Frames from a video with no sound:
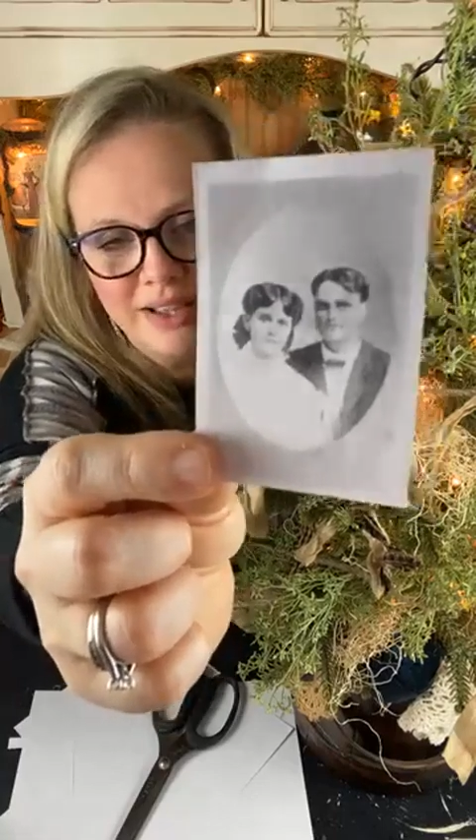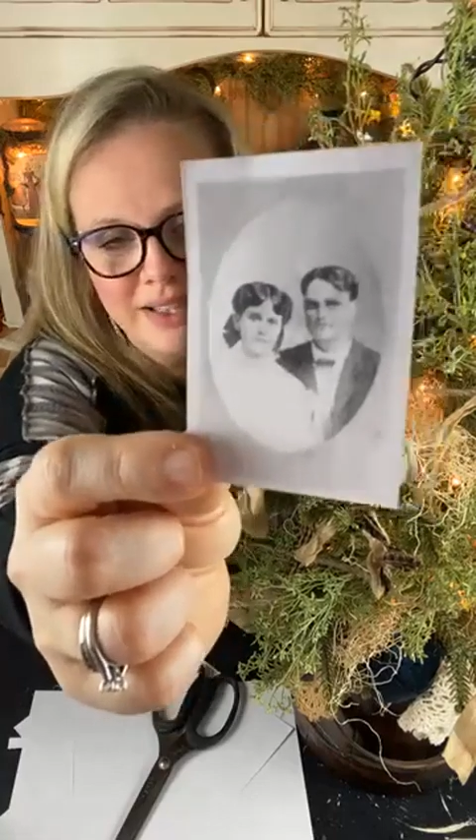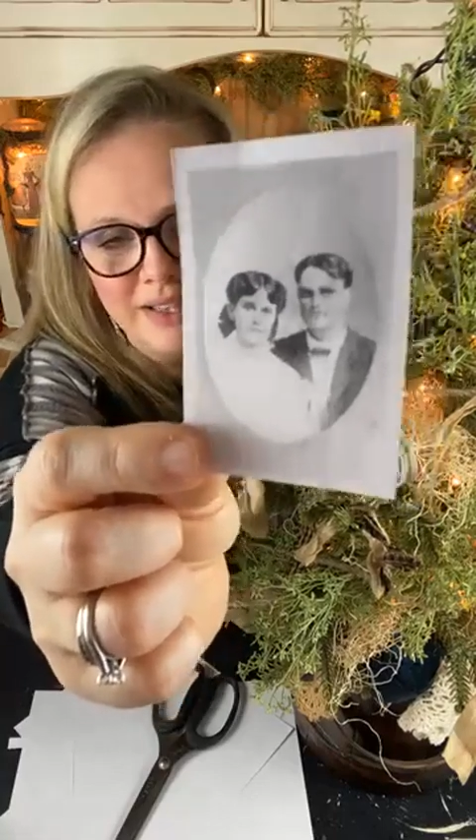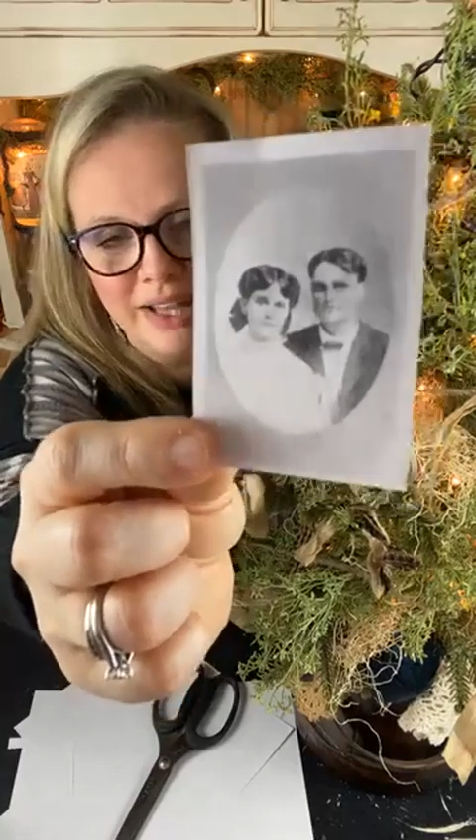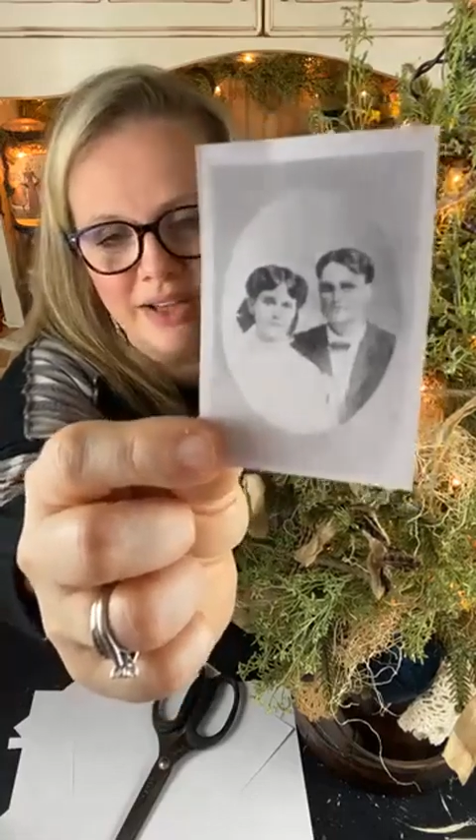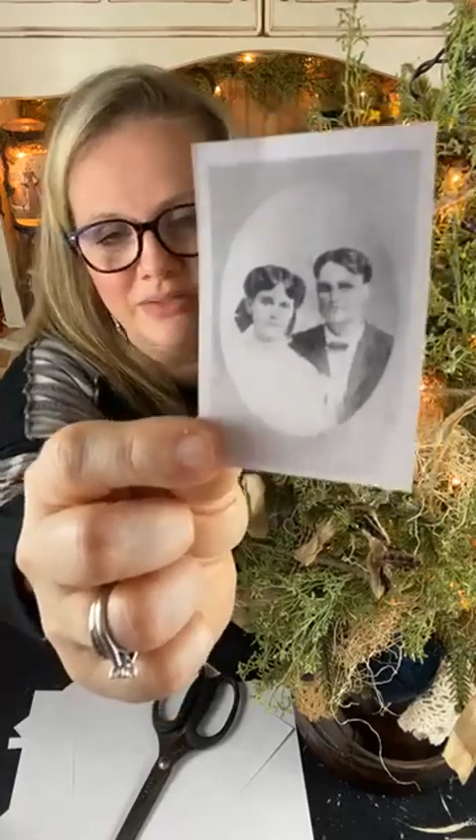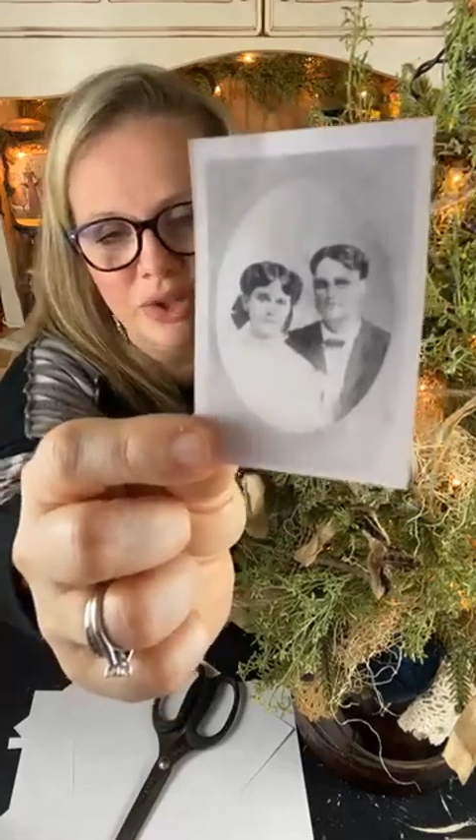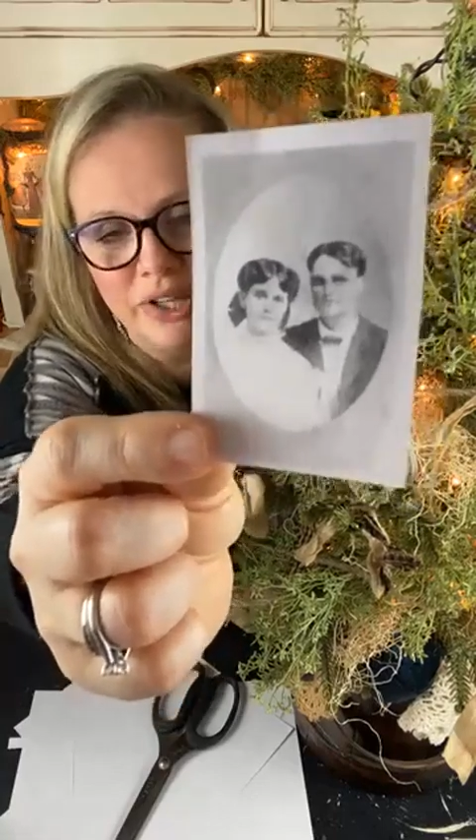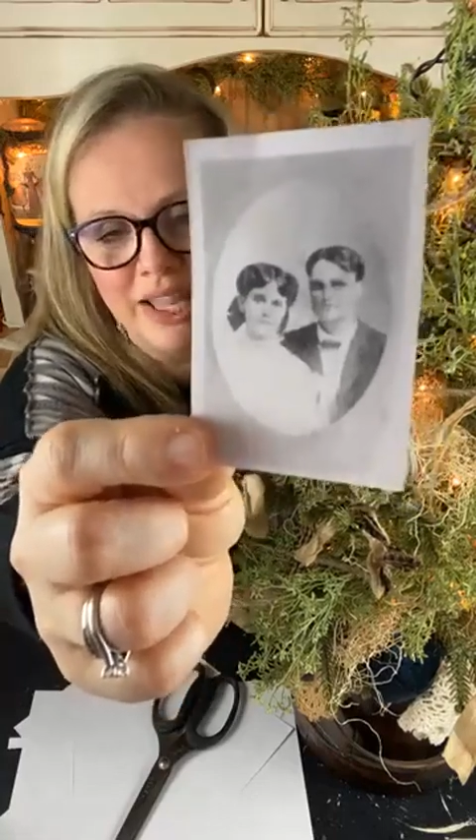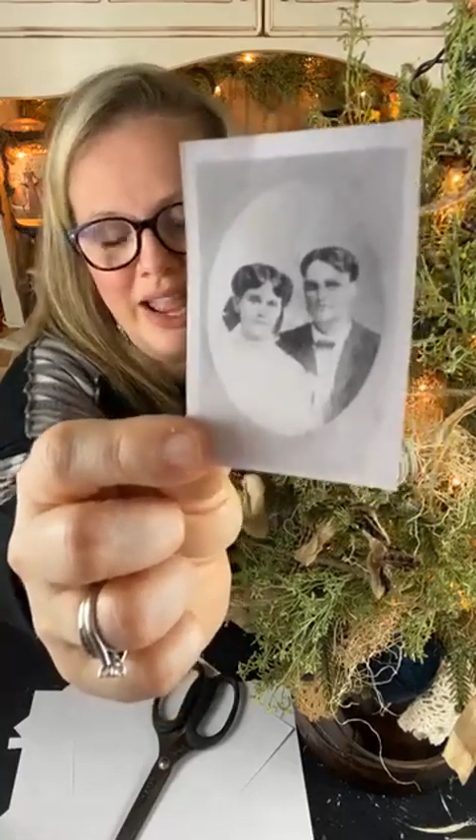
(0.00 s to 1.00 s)
love
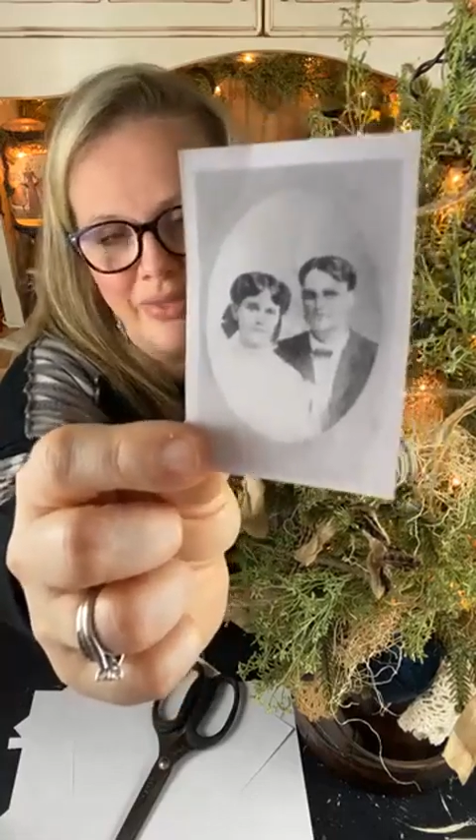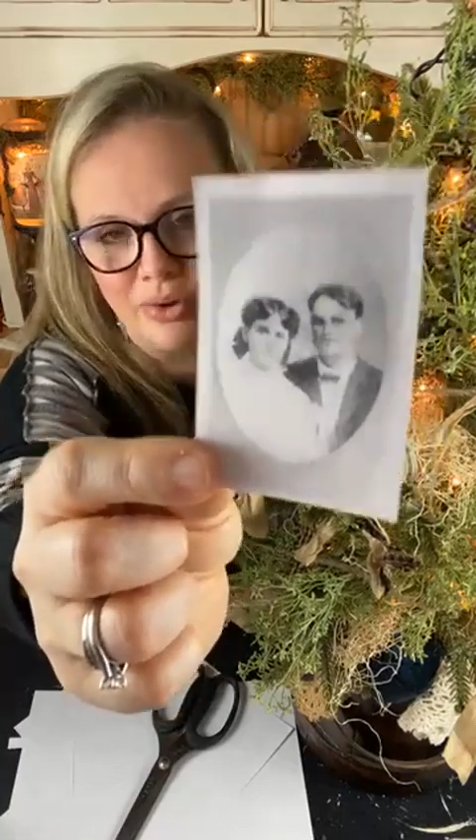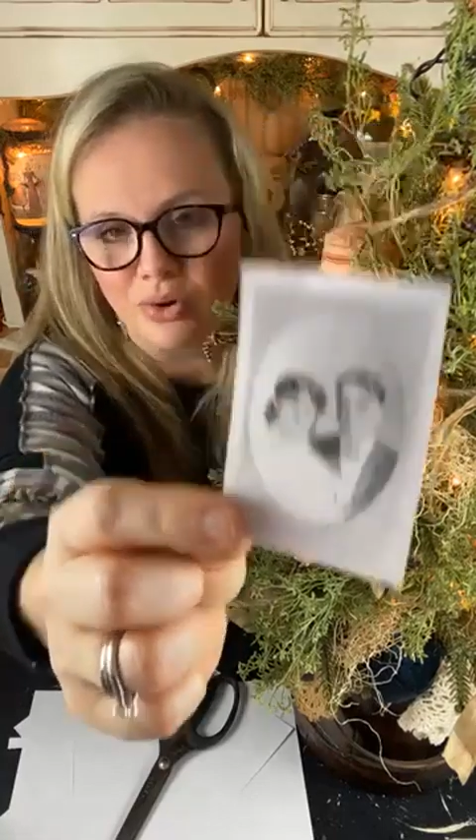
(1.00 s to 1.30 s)
looking at their